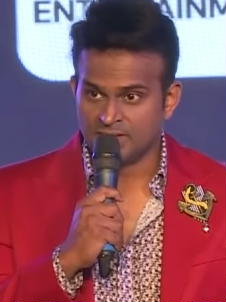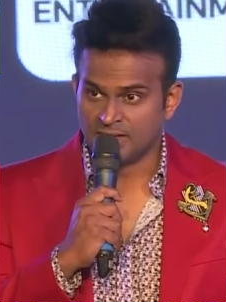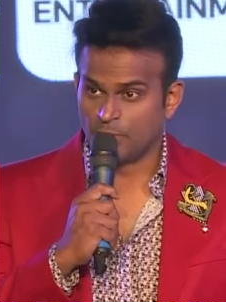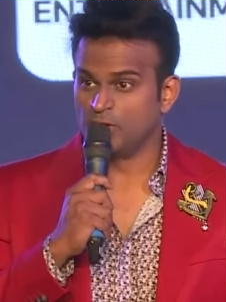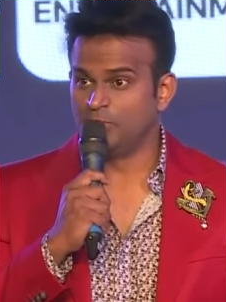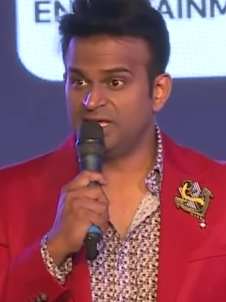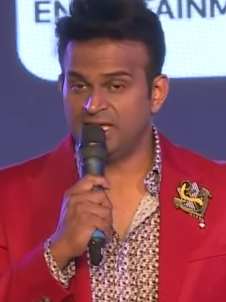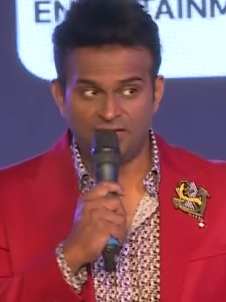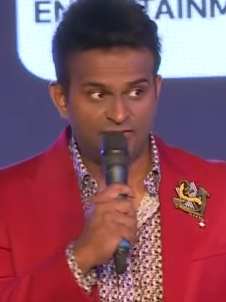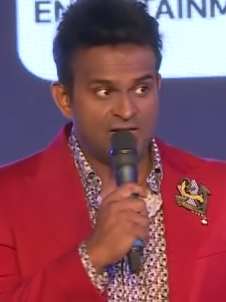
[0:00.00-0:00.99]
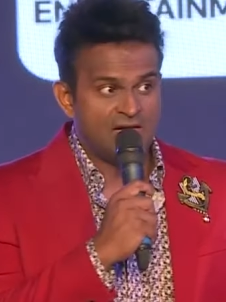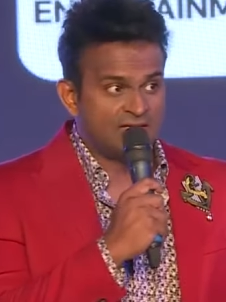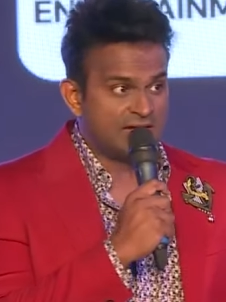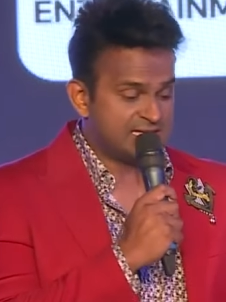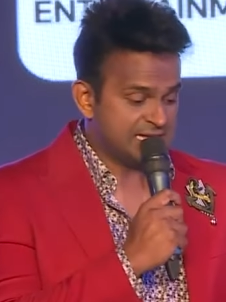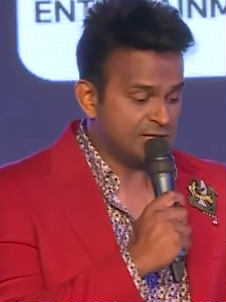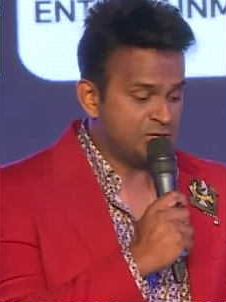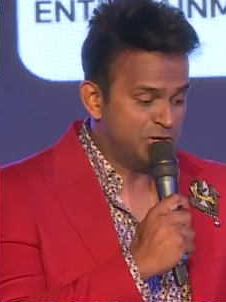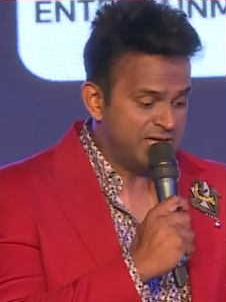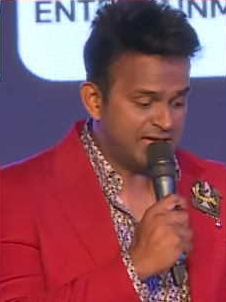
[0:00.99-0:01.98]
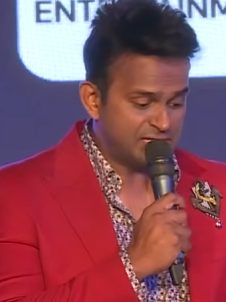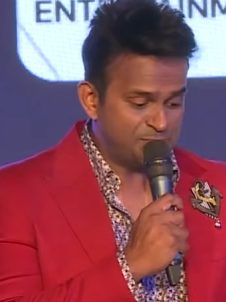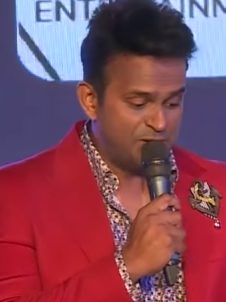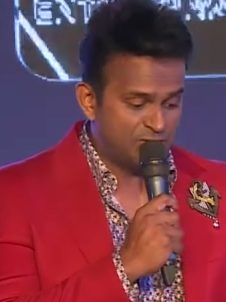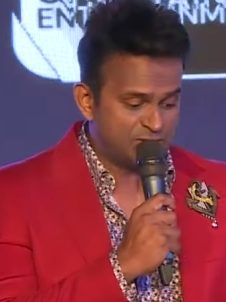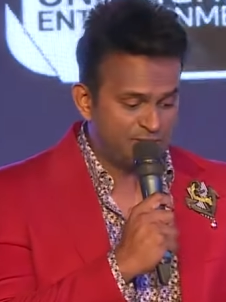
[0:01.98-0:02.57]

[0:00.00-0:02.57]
Now, would you believe that he's had the unique experience